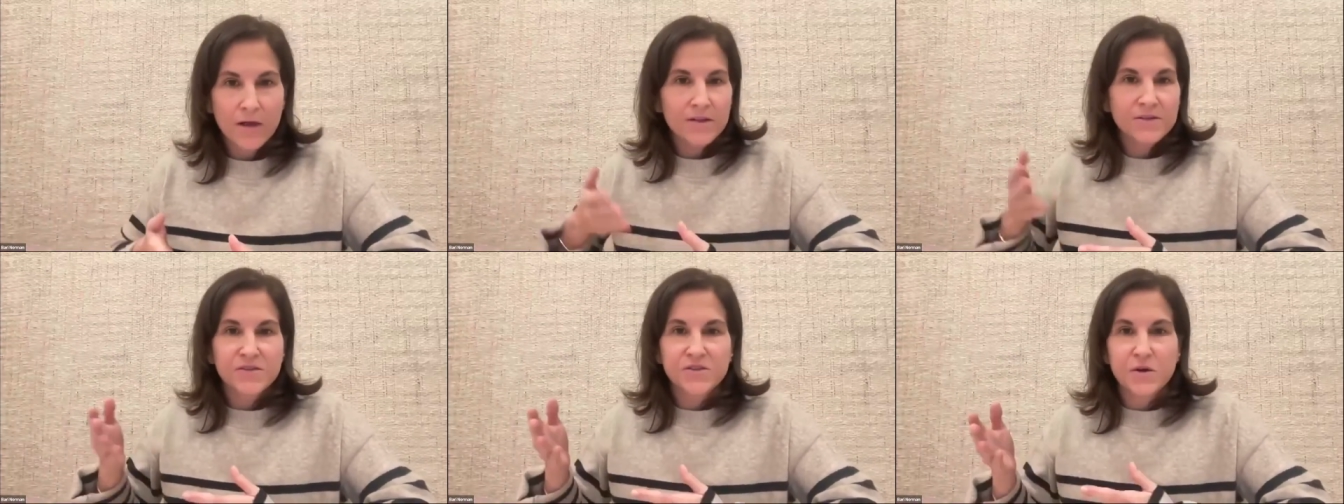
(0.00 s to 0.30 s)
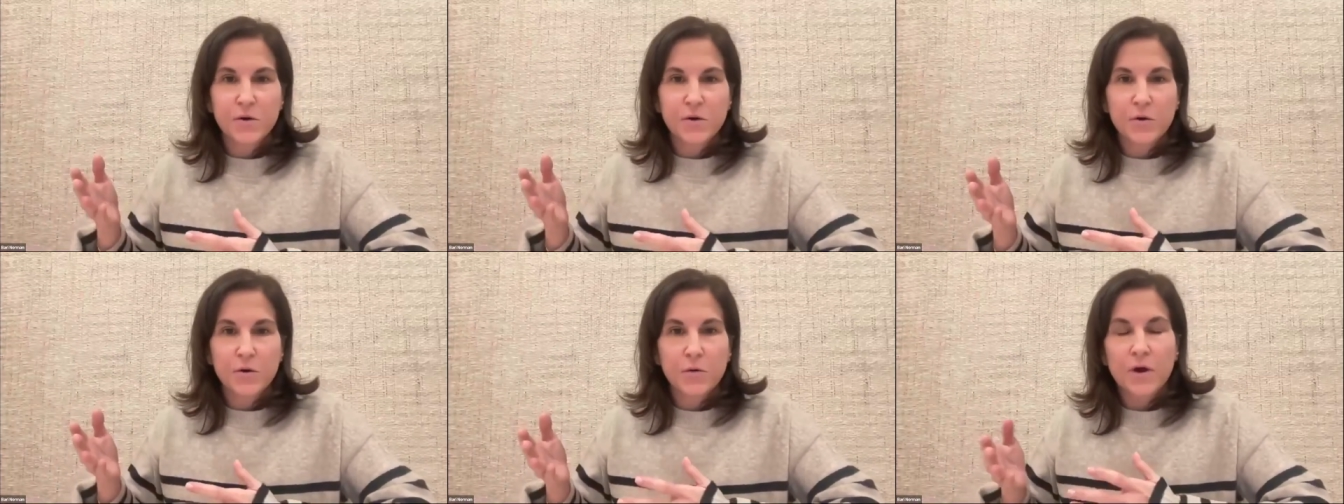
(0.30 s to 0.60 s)
And
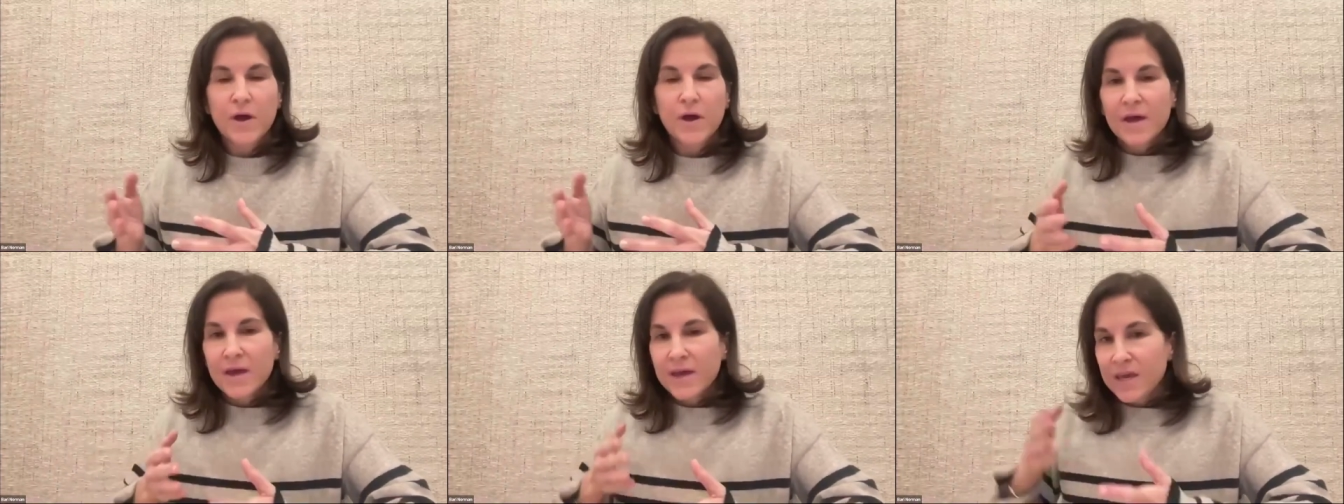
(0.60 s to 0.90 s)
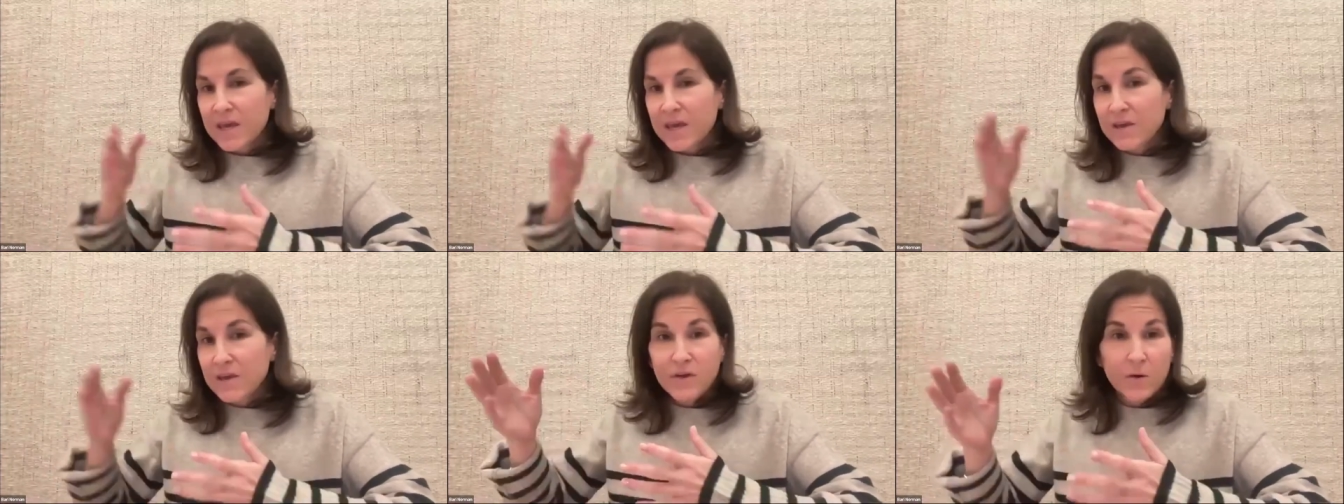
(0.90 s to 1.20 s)
so
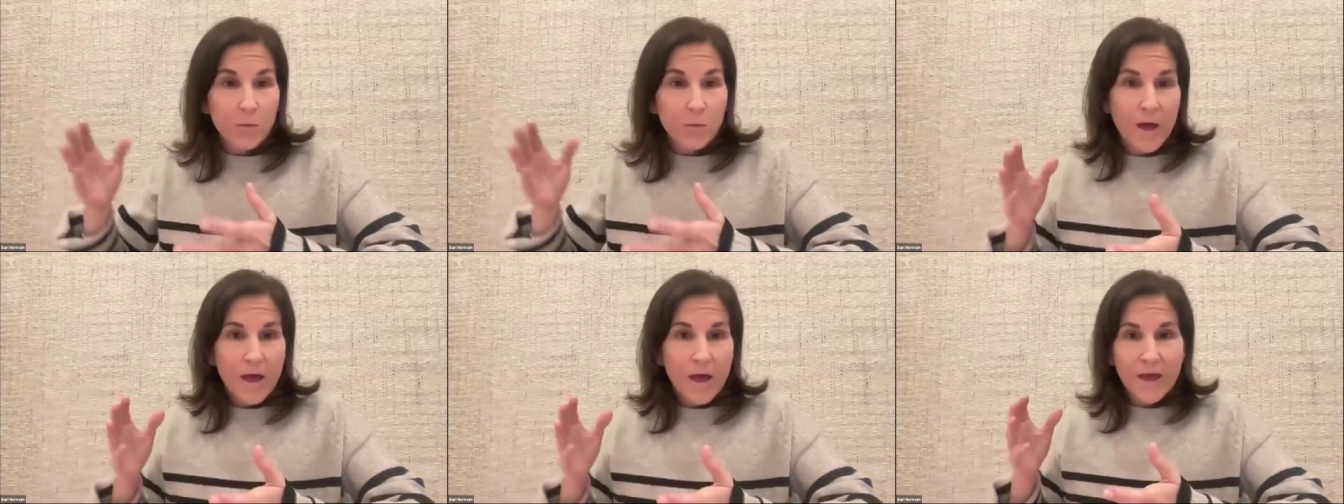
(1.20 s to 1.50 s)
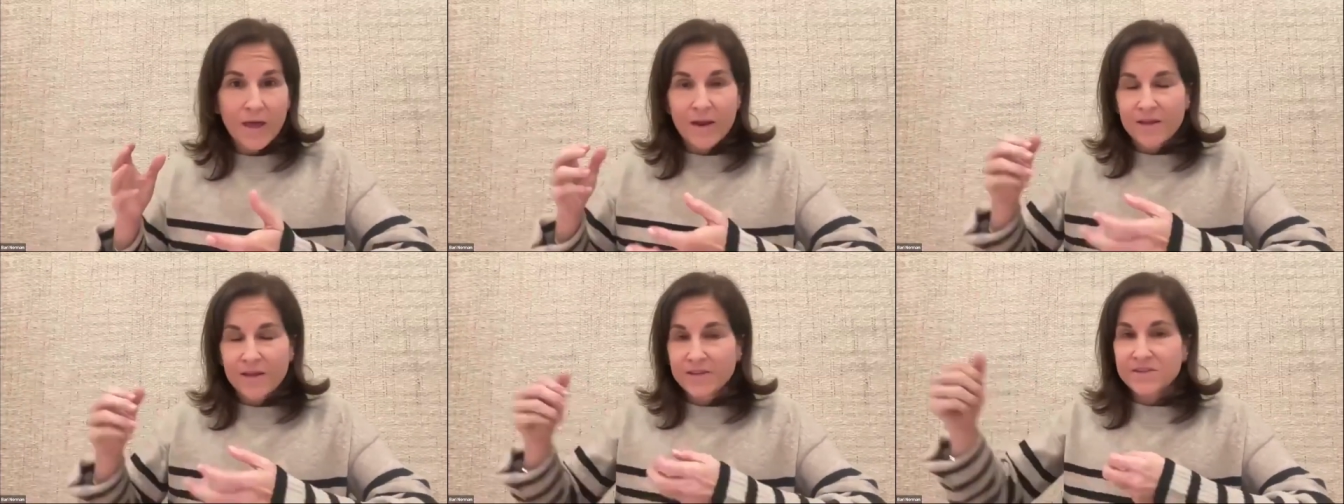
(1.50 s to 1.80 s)
even
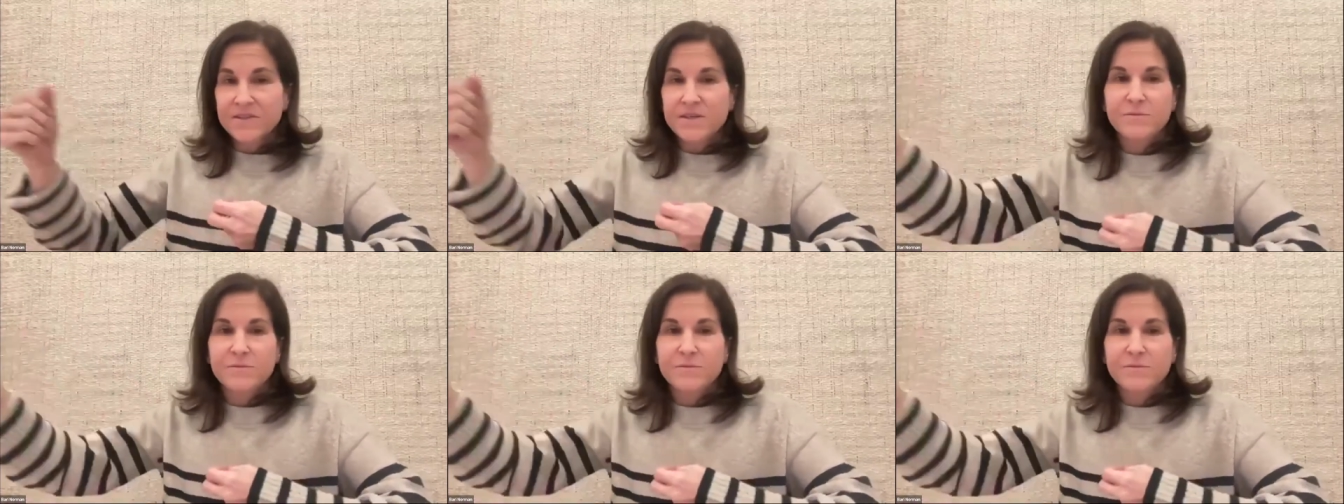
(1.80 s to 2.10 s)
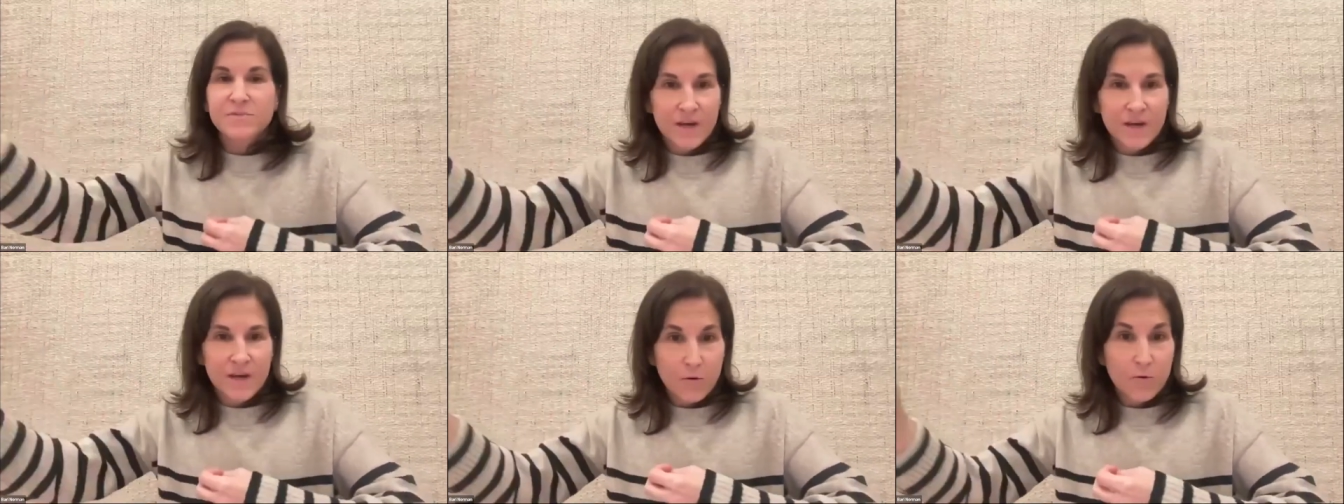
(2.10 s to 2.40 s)
when it seems like,